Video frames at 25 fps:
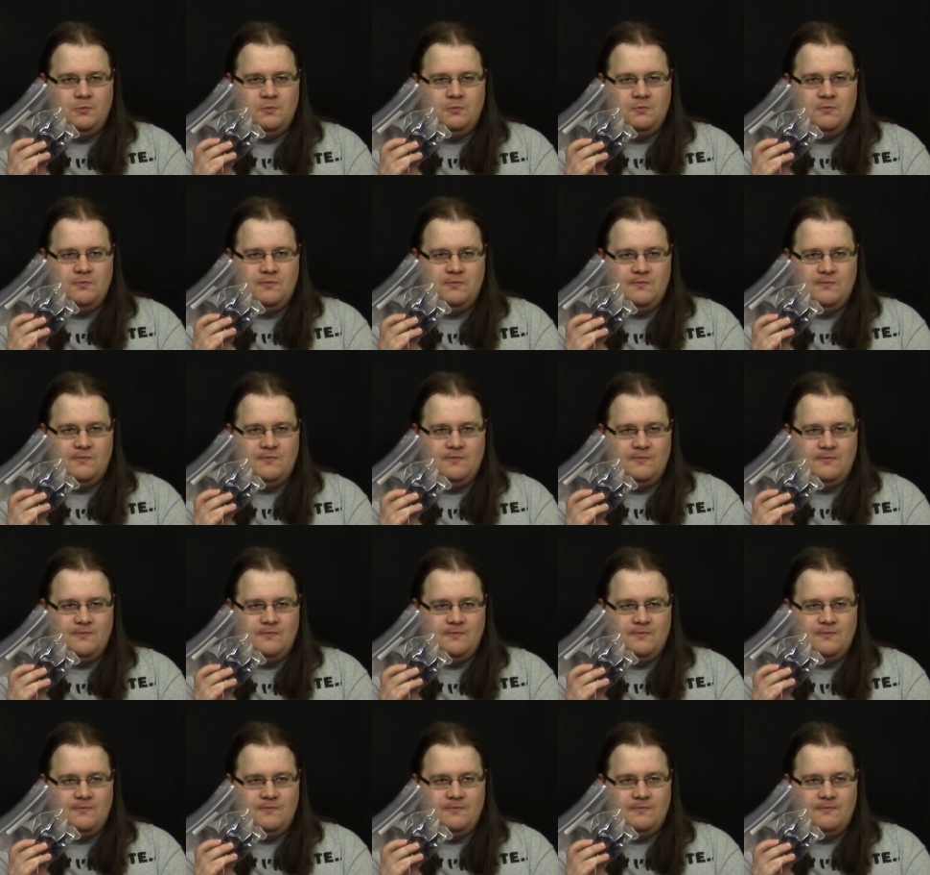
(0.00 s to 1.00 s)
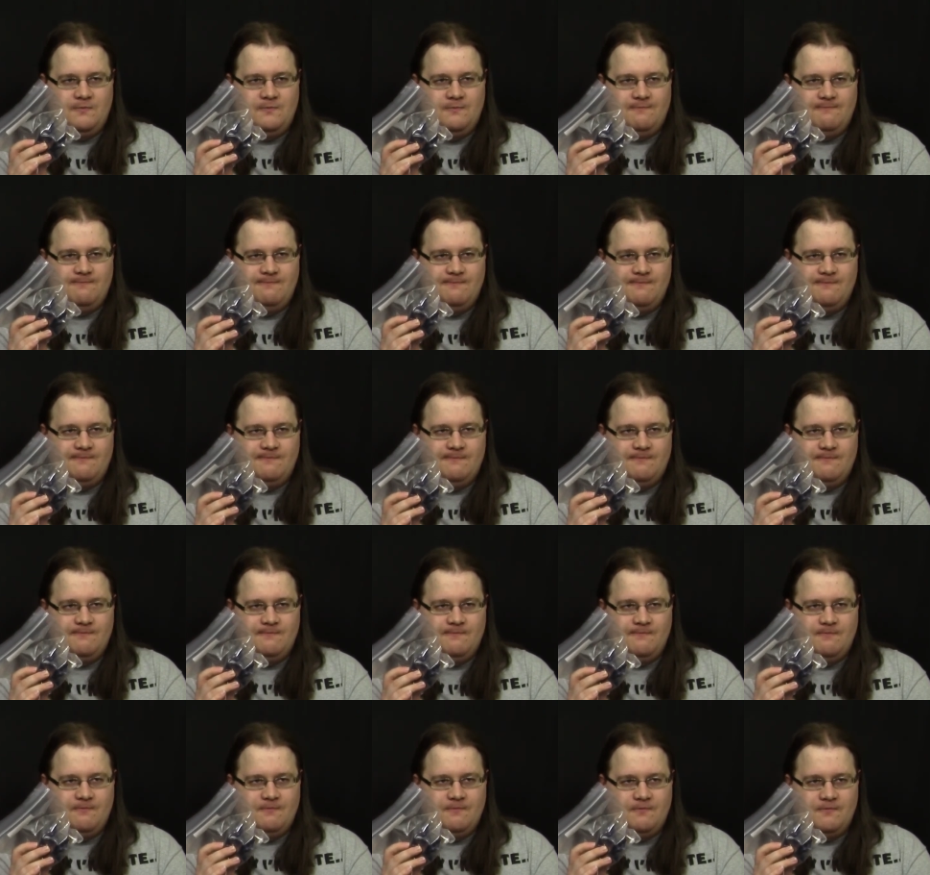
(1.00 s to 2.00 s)

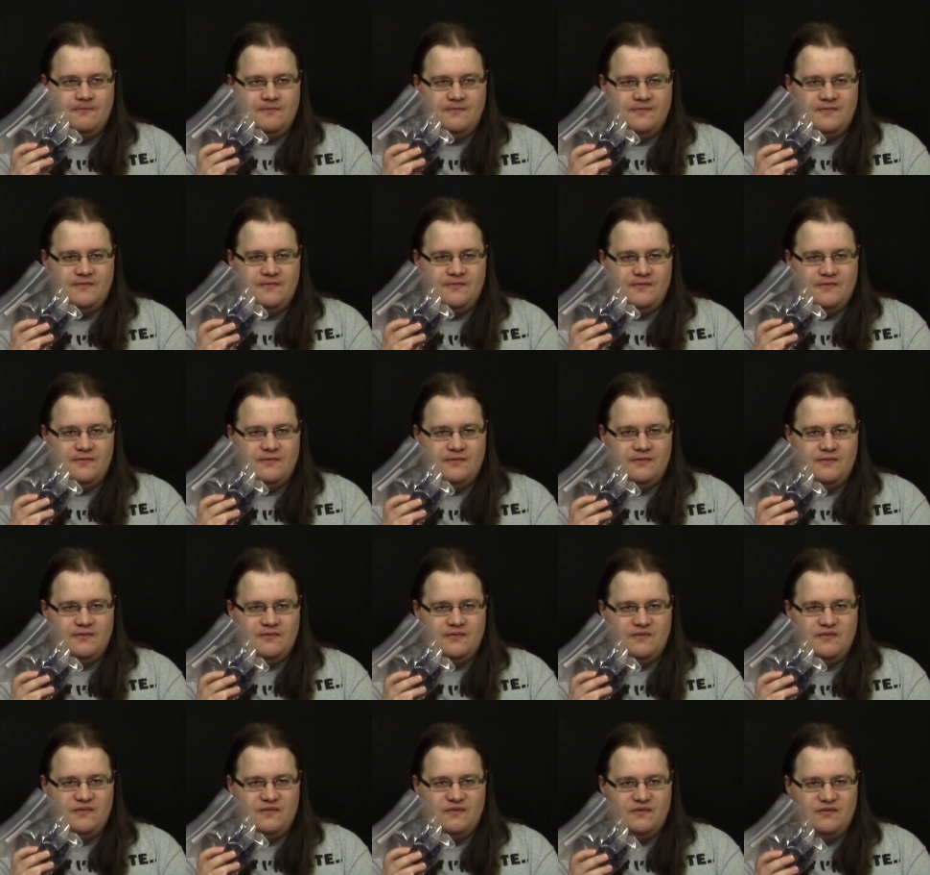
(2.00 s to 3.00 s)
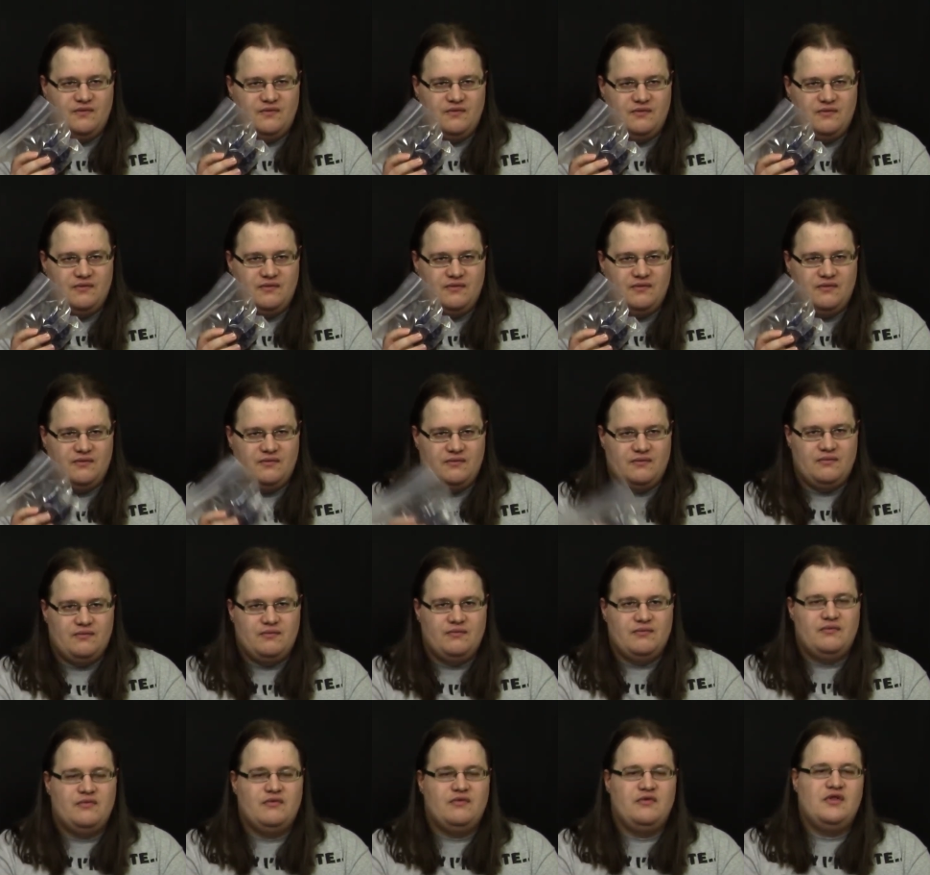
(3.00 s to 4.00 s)

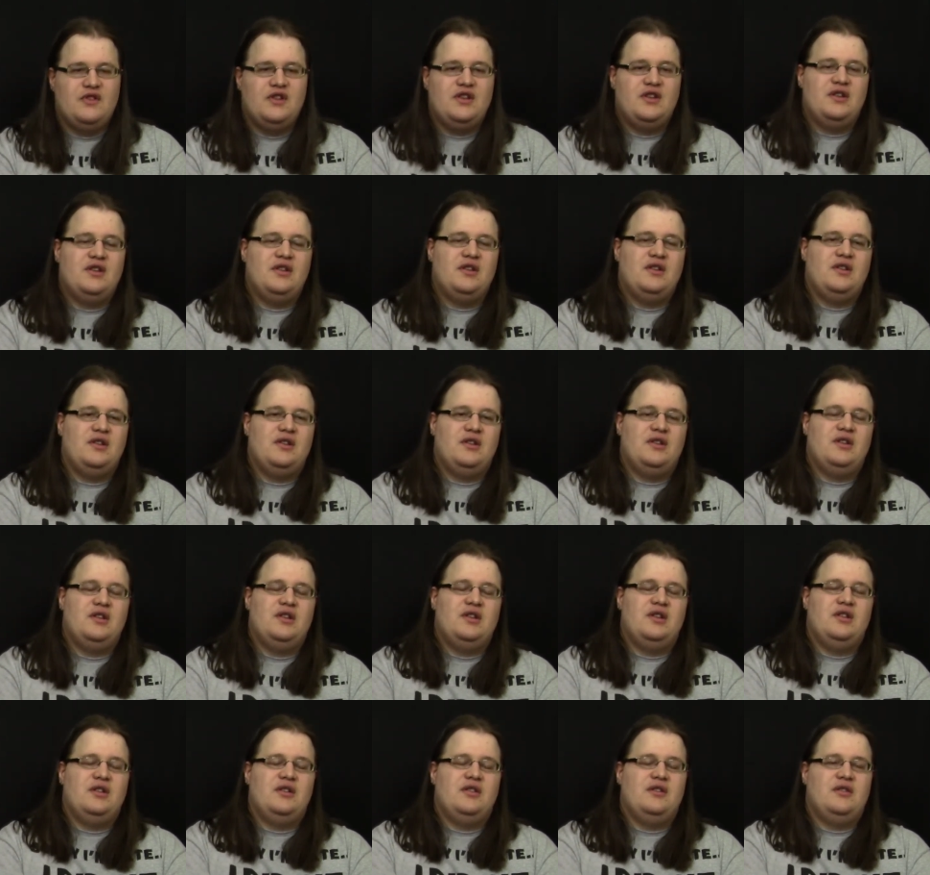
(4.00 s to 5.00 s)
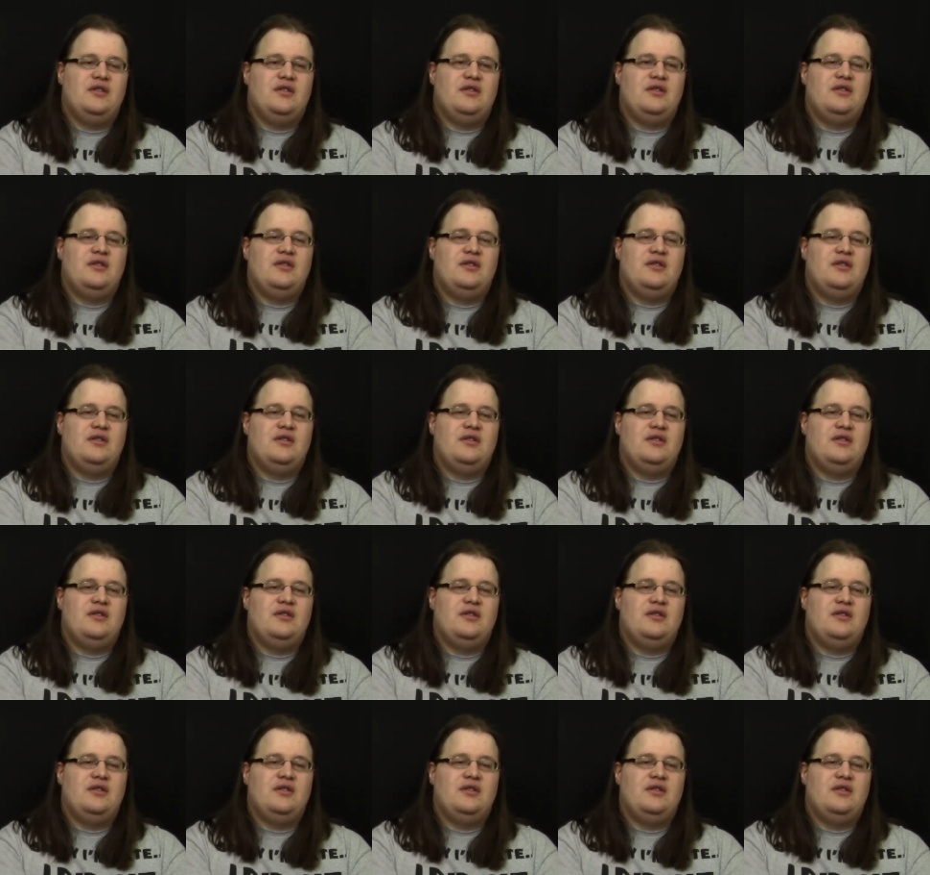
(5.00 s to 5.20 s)
Nothing is said.